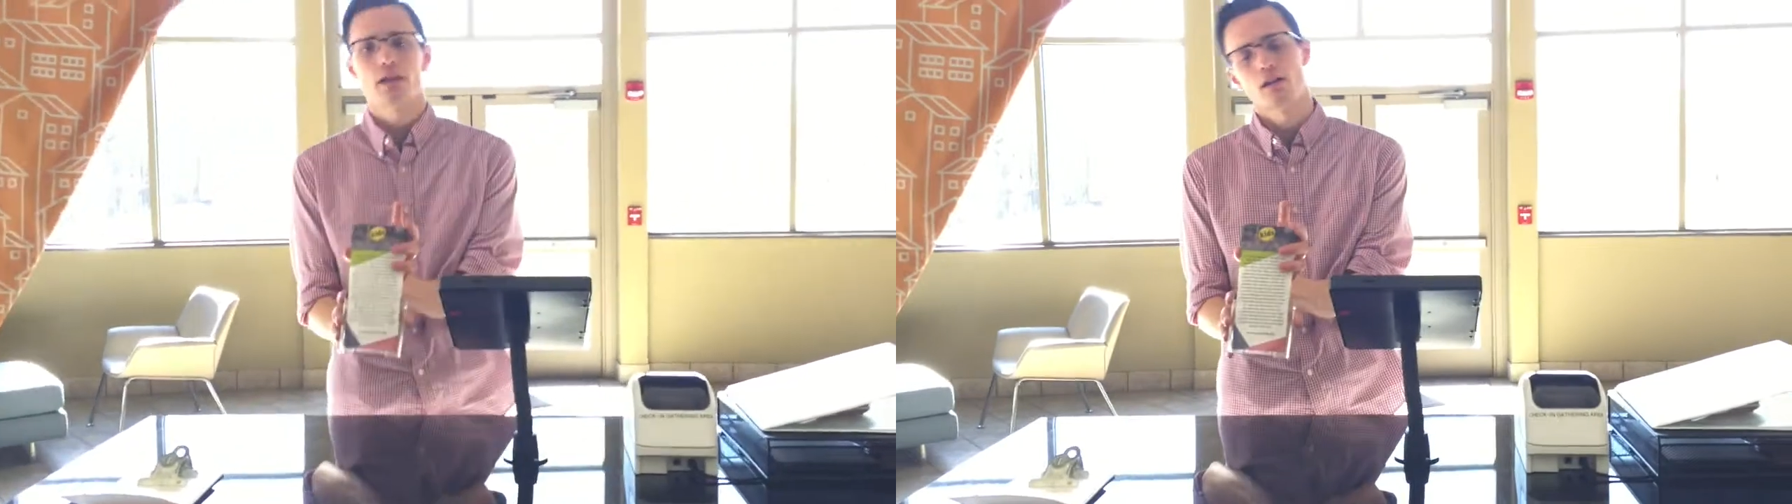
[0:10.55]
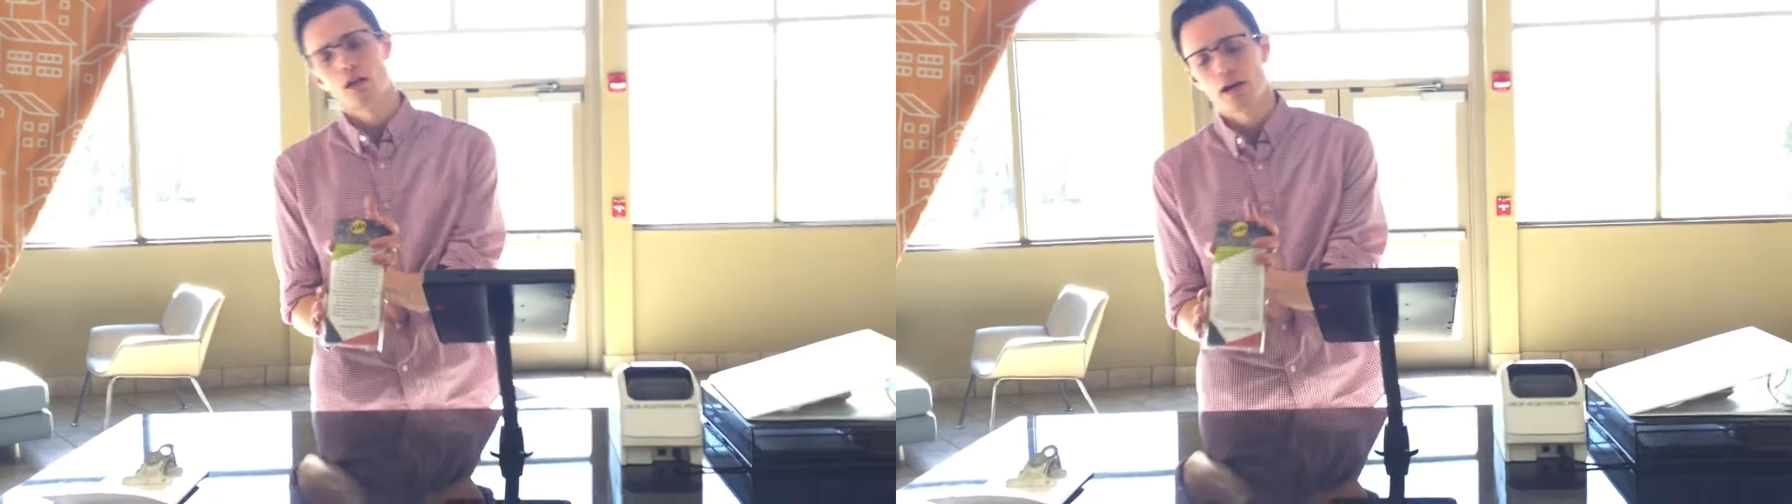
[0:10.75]

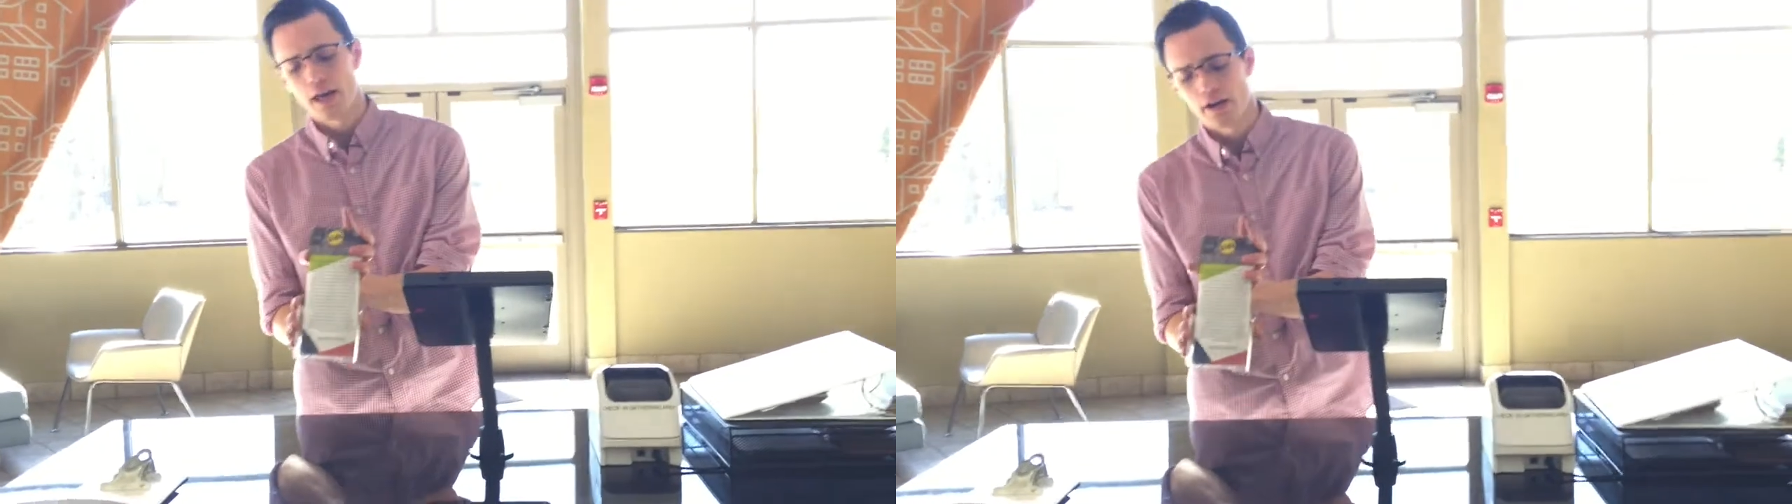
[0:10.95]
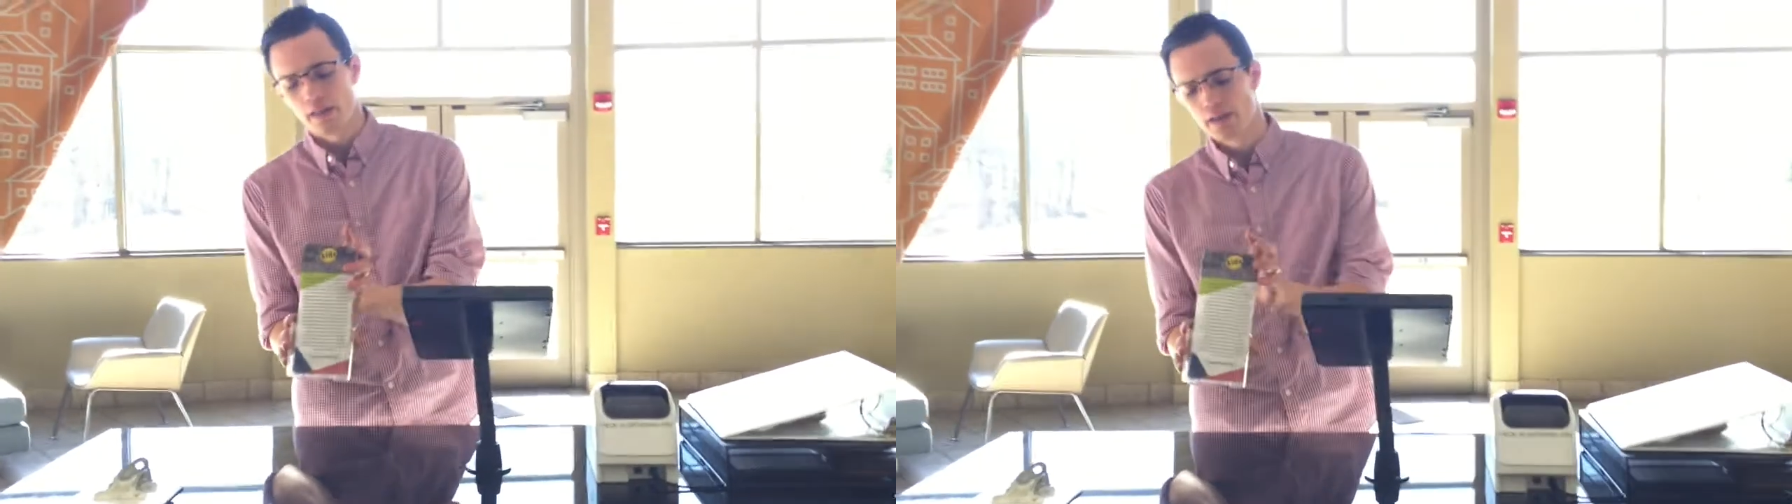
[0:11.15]
that are
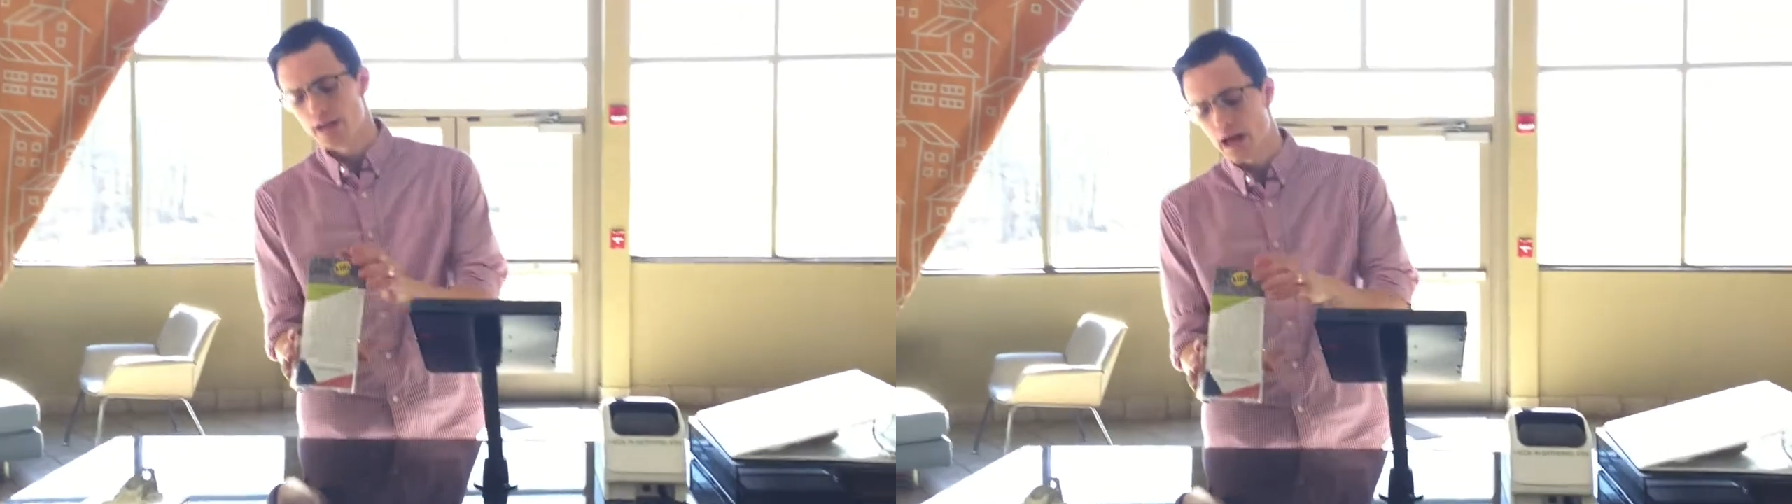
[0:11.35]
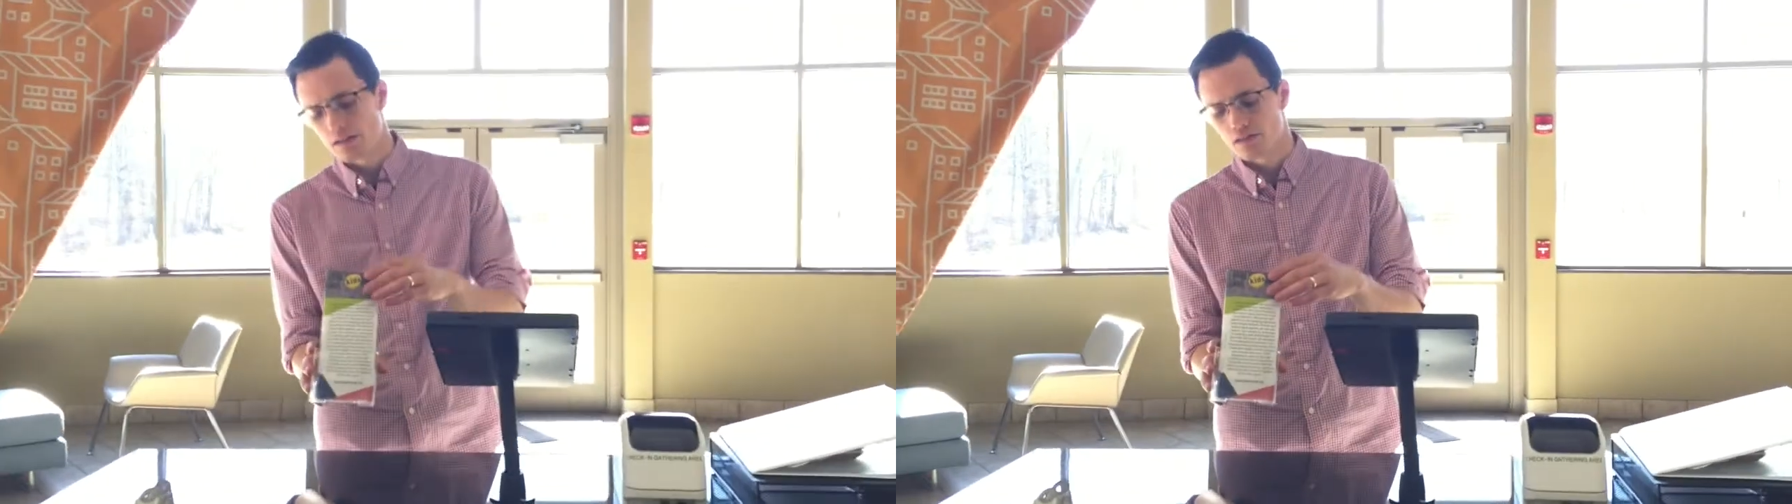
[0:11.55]
located on the
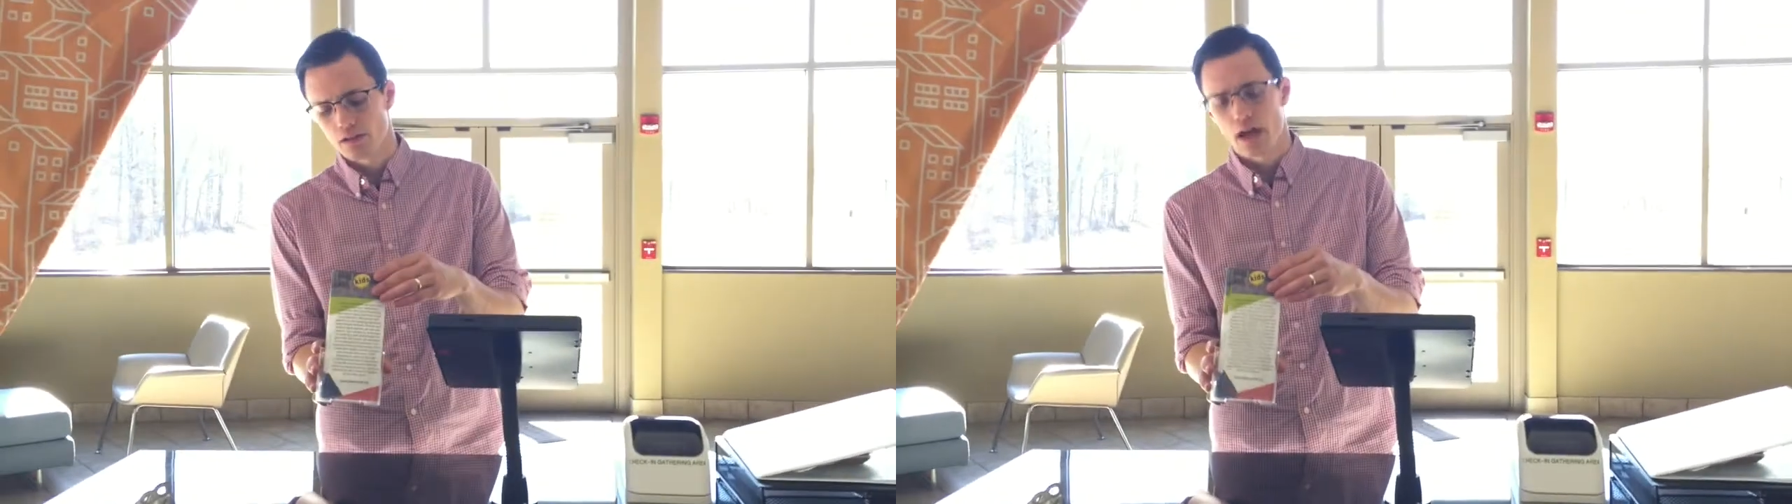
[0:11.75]
desk.